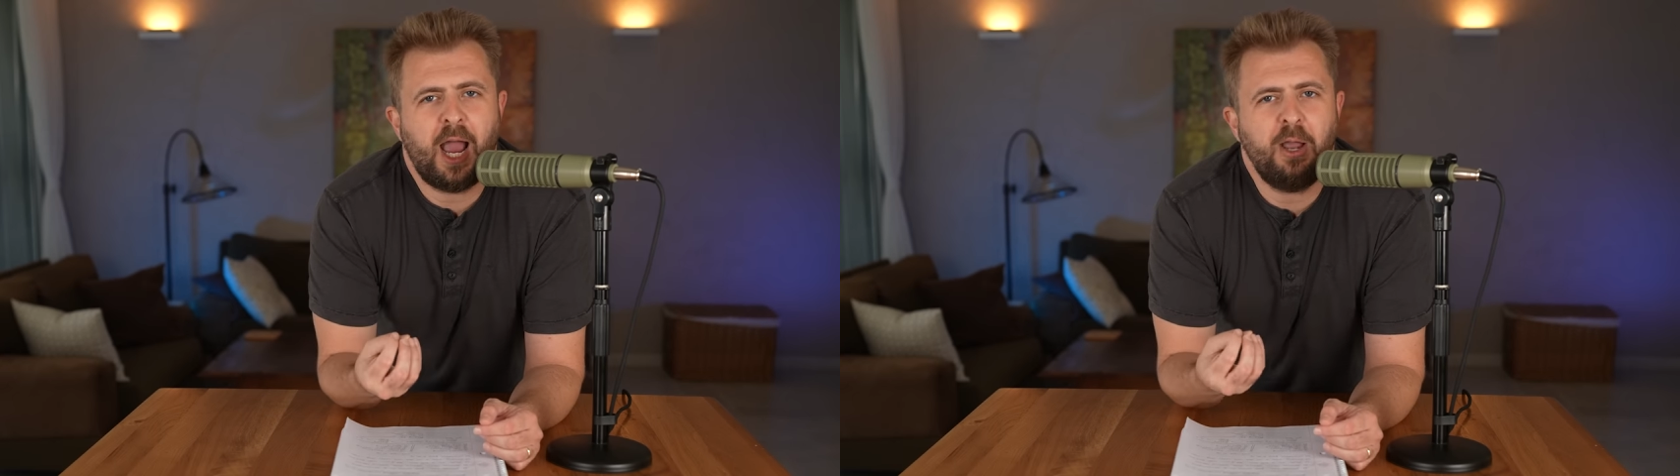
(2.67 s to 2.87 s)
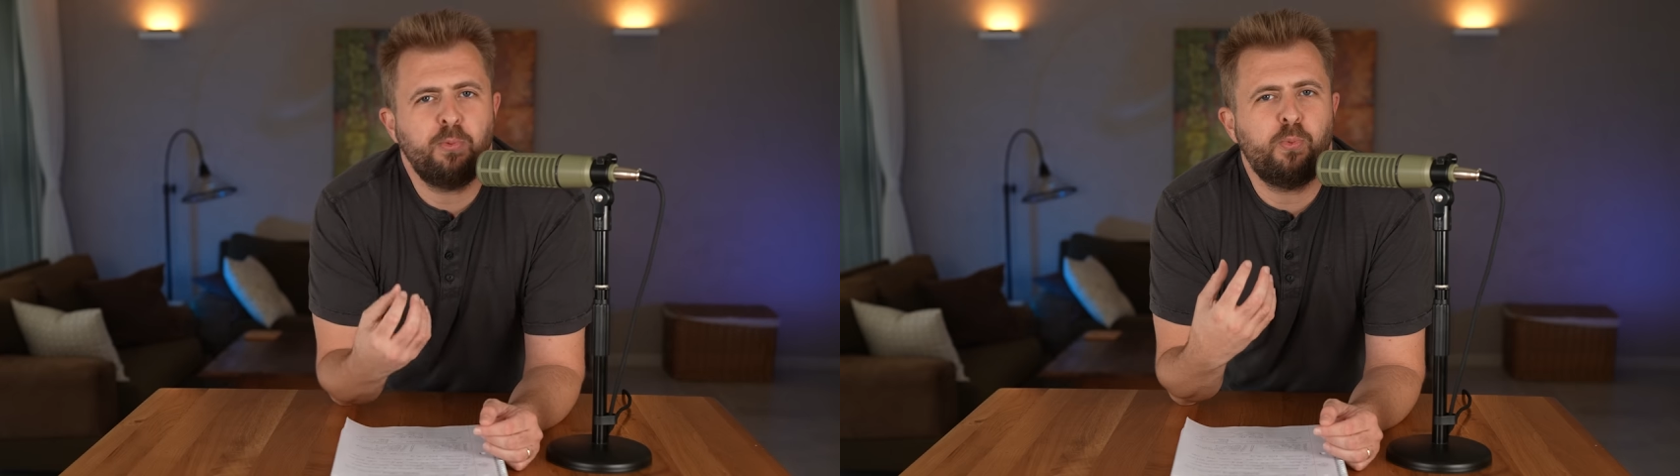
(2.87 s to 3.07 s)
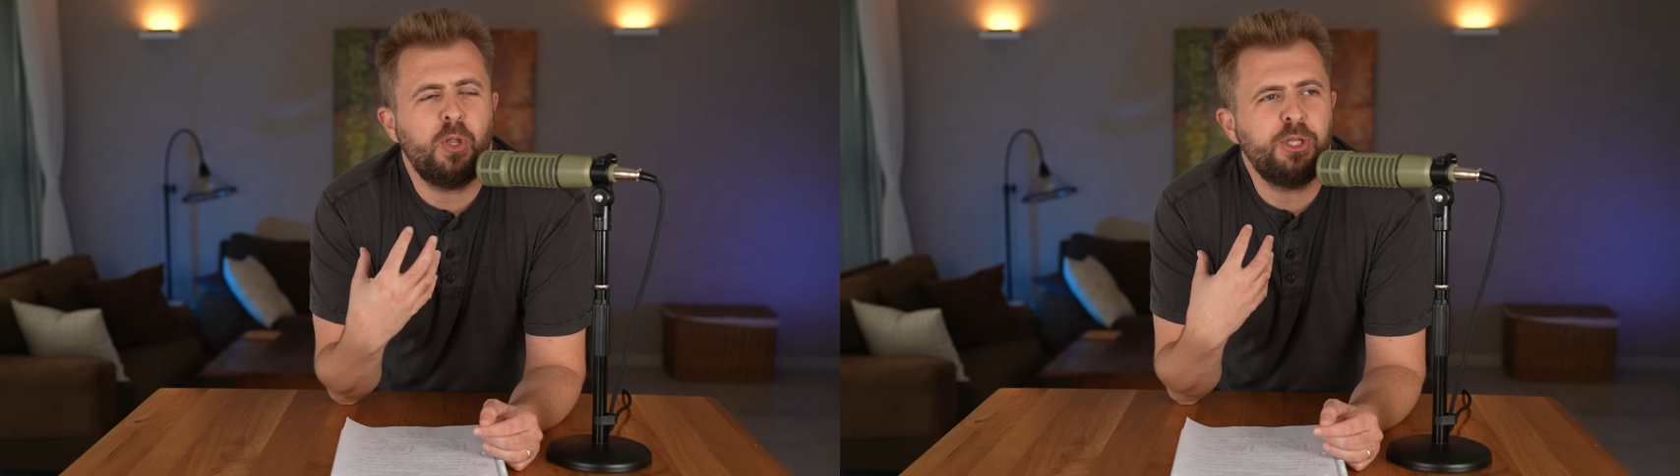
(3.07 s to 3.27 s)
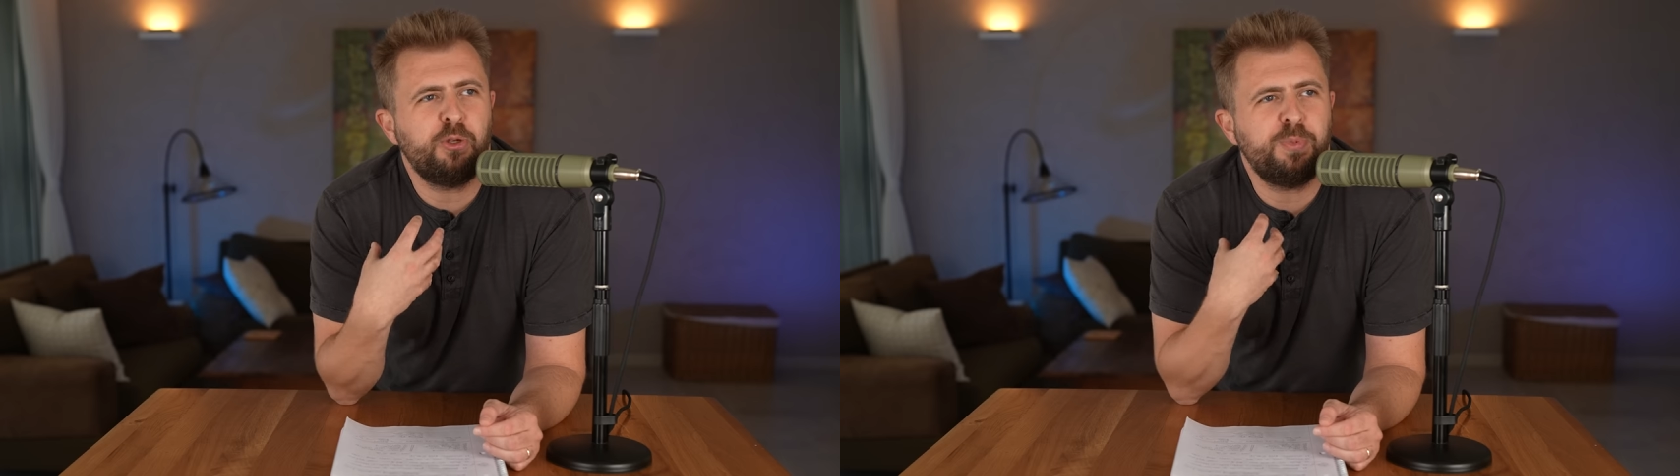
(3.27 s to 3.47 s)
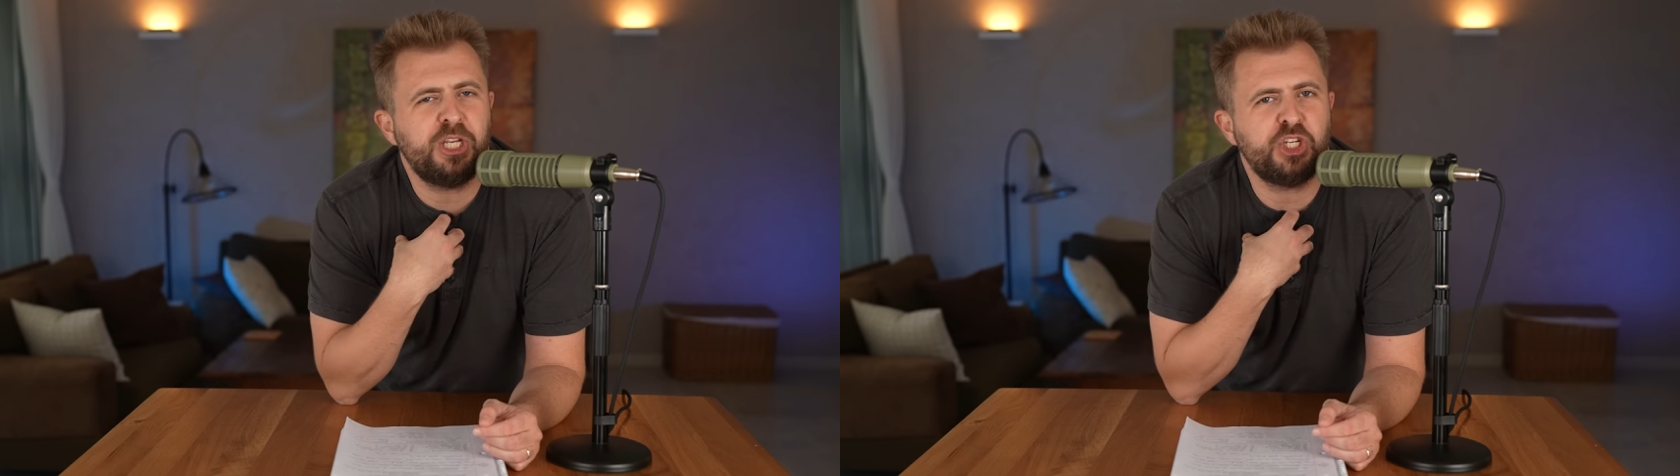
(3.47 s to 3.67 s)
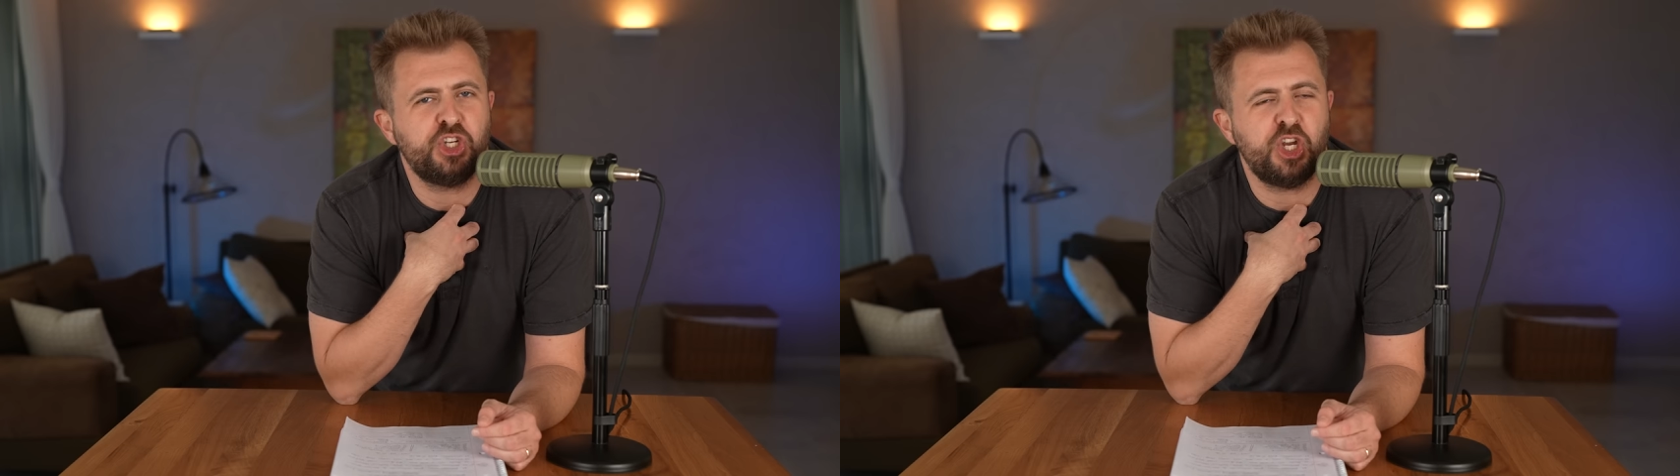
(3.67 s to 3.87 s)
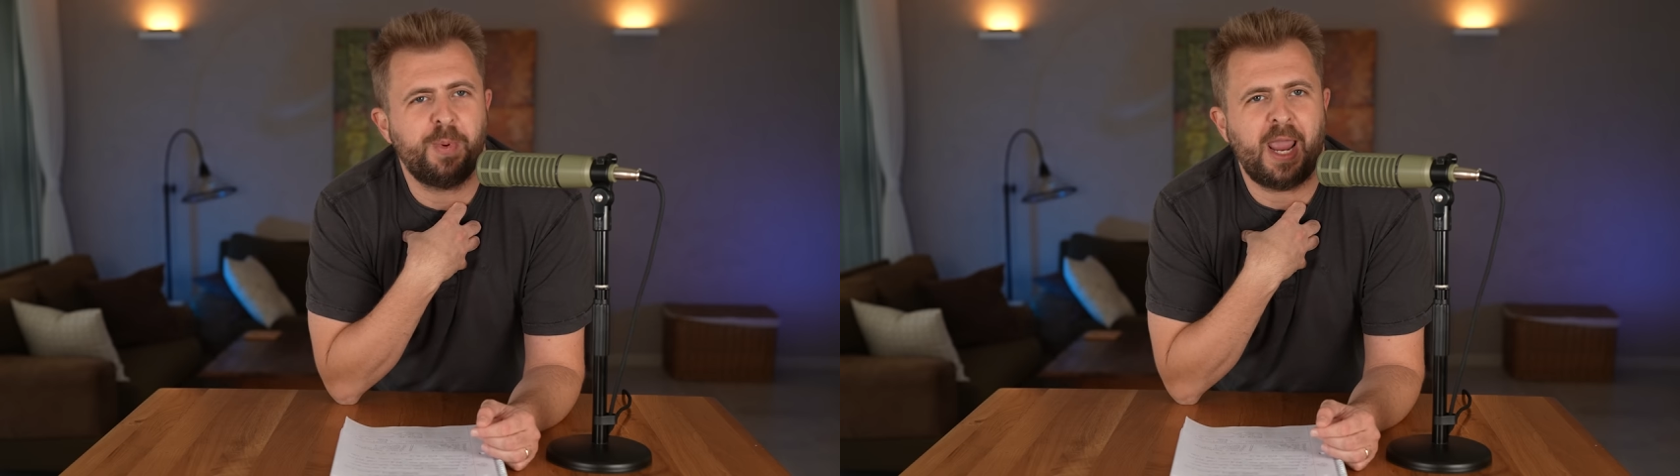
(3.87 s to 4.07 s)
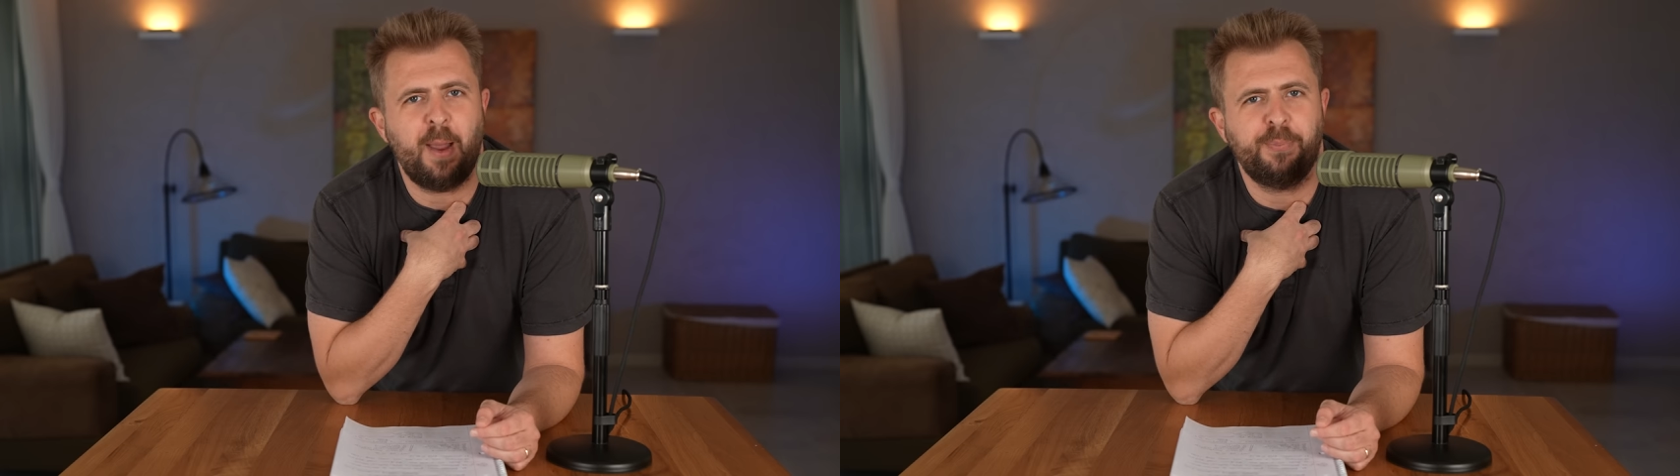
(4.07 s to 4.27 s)
I wanted to be a
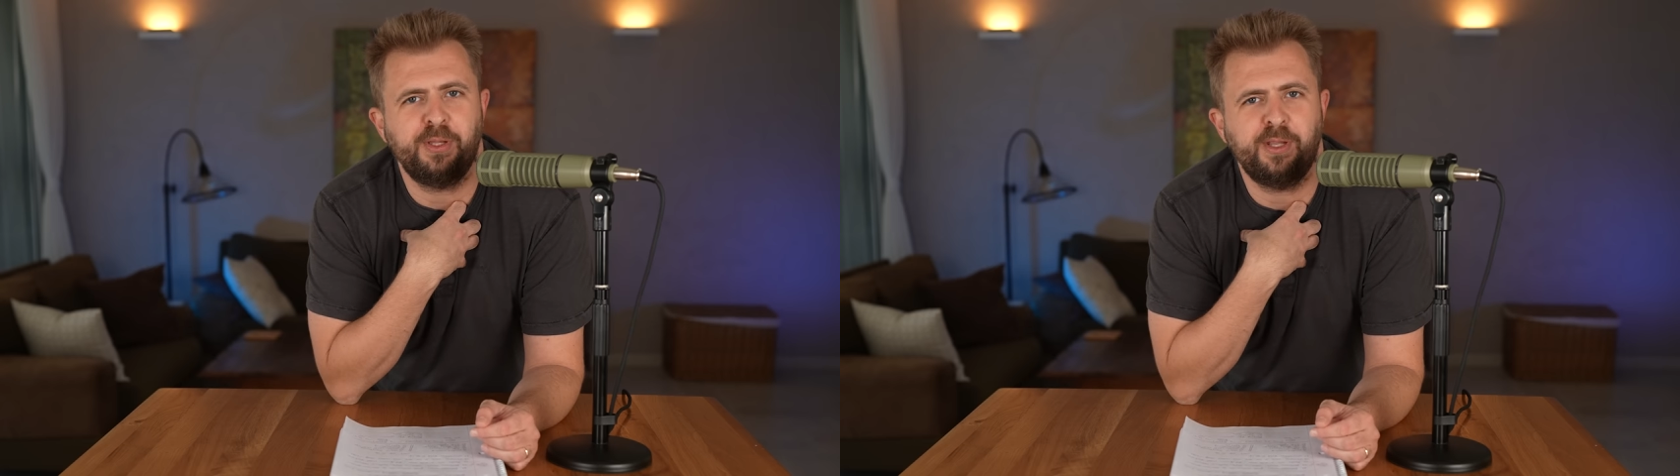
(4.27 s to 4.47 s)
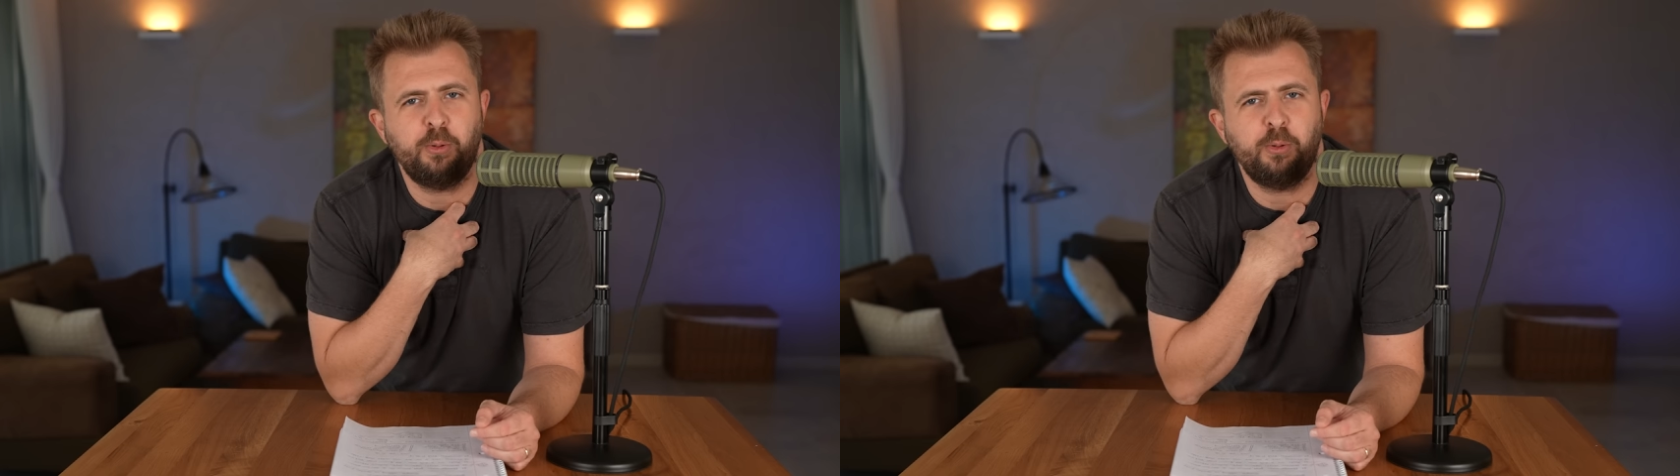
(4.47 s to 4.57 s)
ship captain.